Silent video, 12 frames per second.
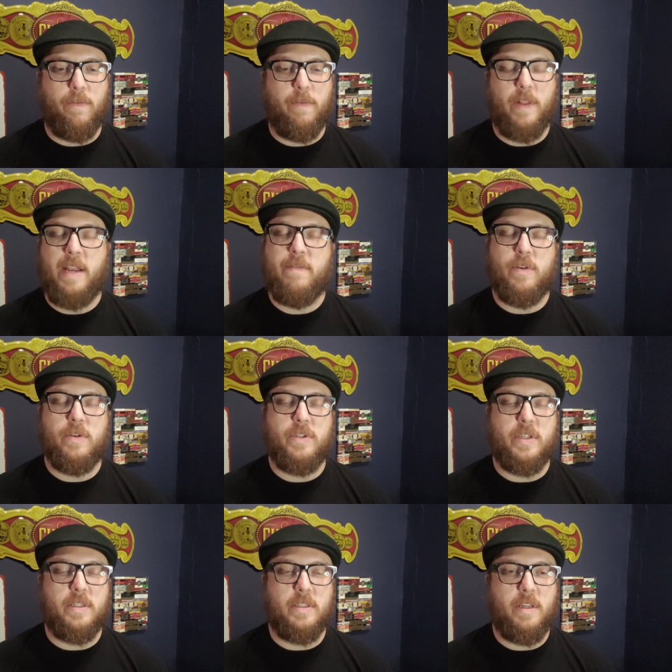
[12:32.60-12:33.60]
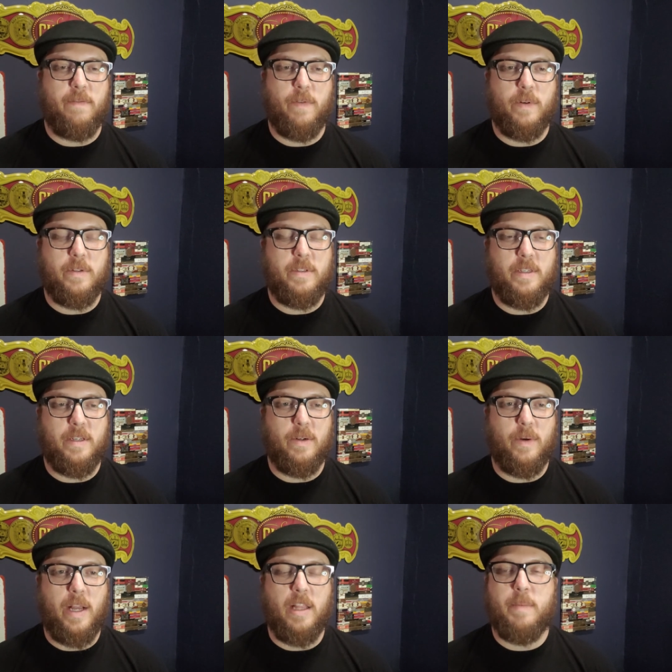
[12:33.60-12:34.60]
flavors and different,
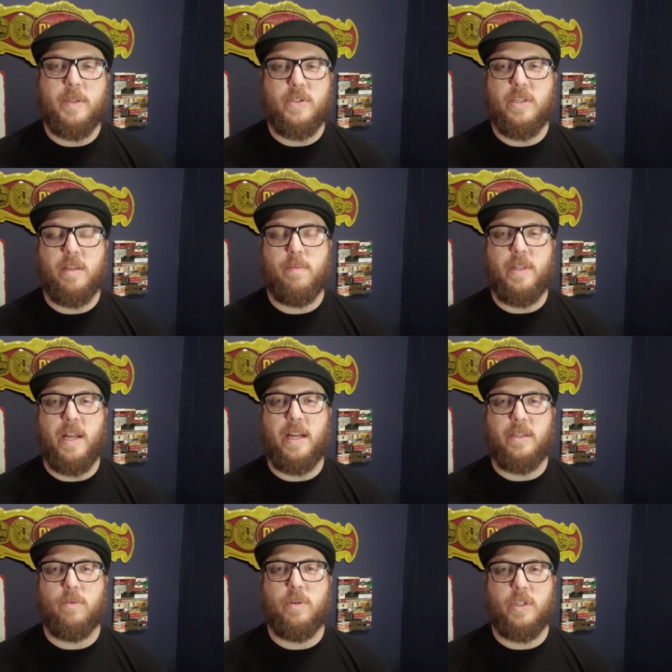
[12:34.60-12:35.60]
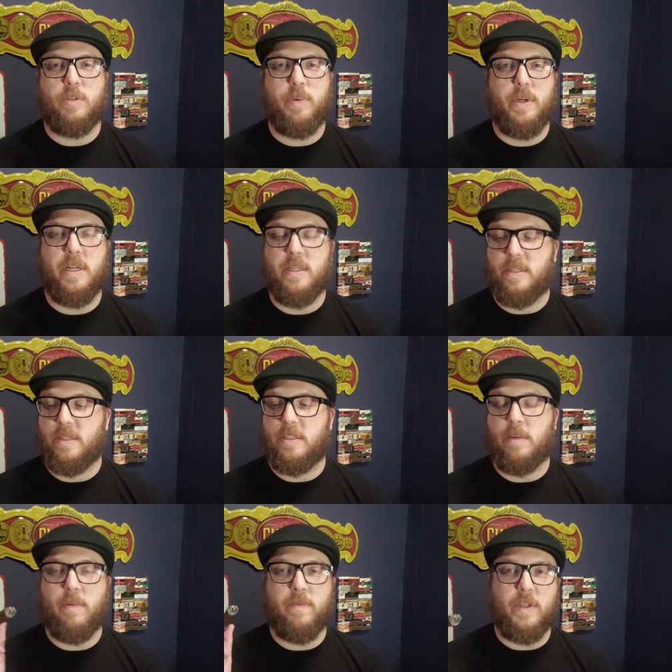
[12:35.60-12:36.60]
elements to them that I don't experience in
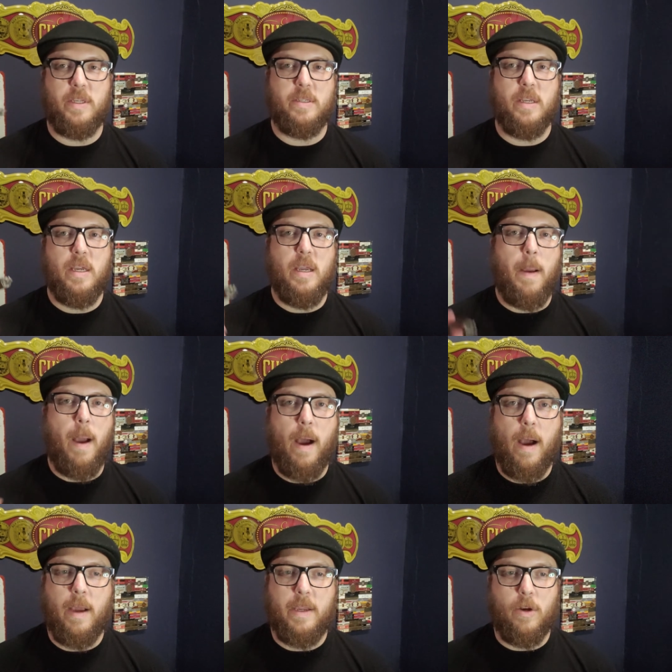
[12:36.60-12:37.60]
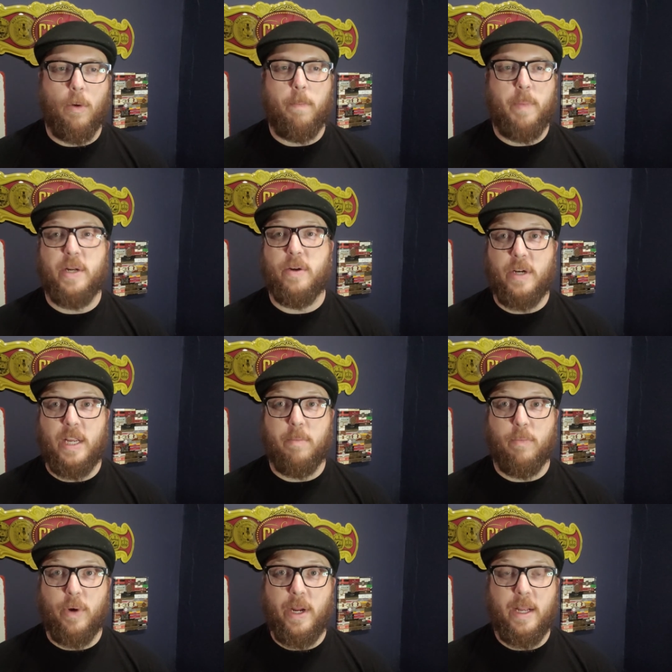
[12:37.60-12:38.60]
some of these, bigger name
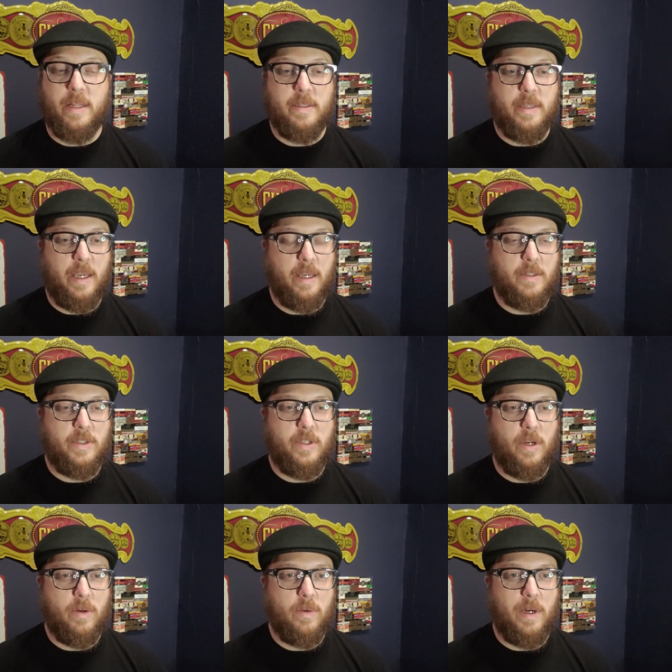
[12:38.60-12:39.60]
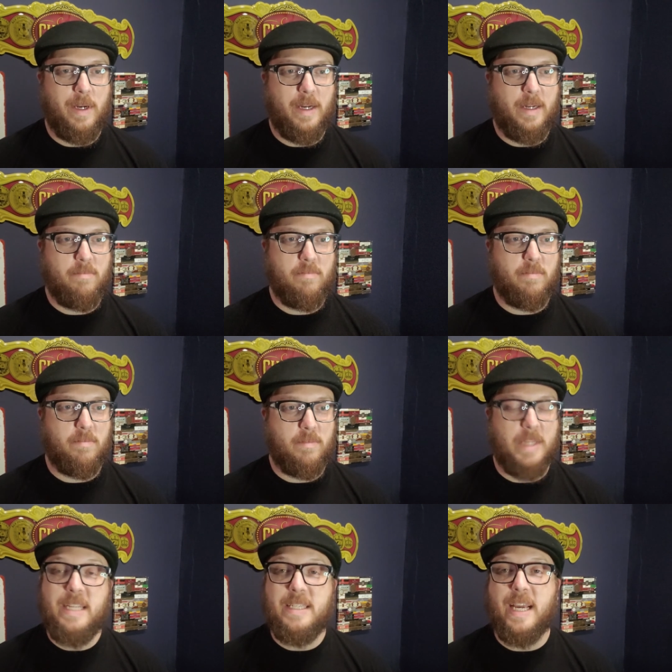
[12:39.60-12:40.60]
brands. And so
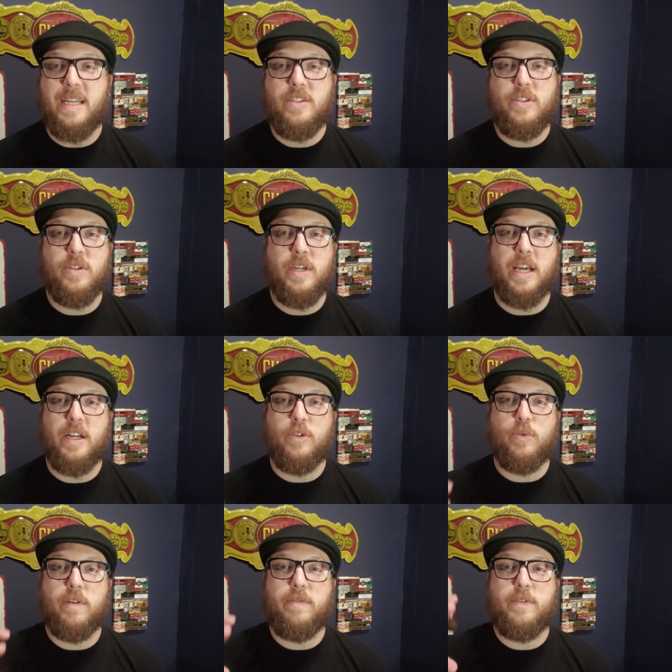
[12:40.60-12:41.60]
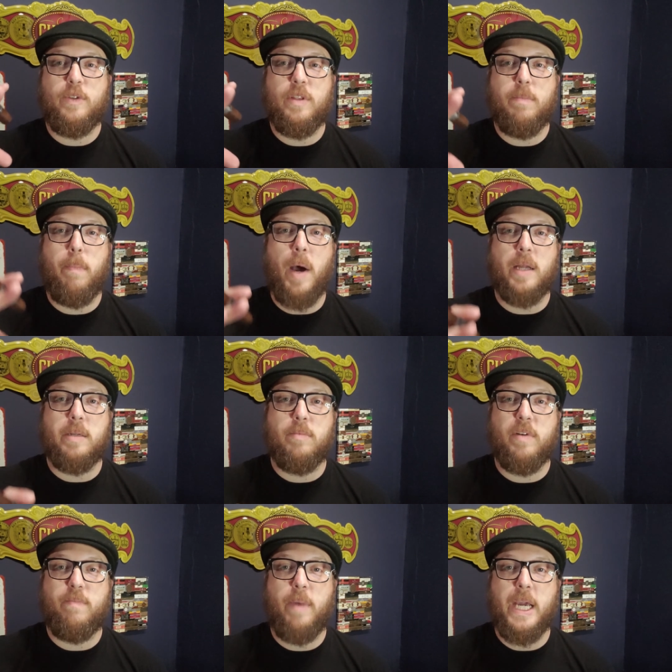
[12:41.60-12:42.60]
they tend to kind of drift to the bottom
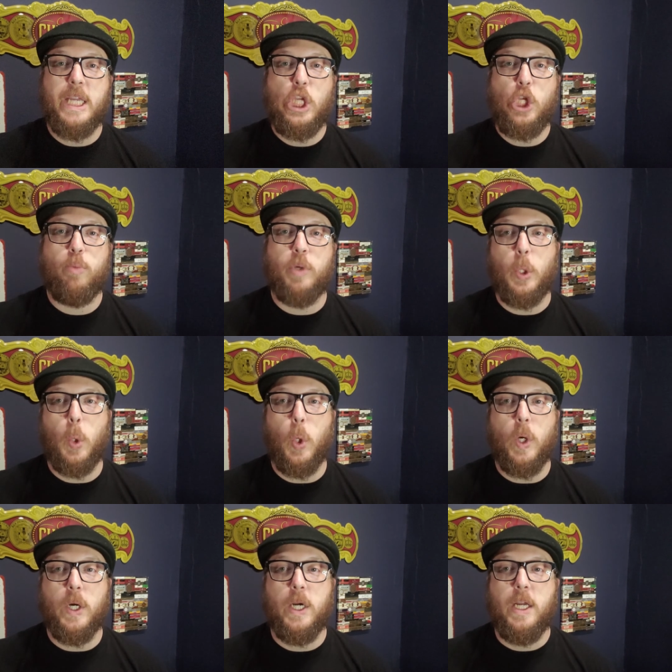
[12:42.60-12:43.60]
of my humidor.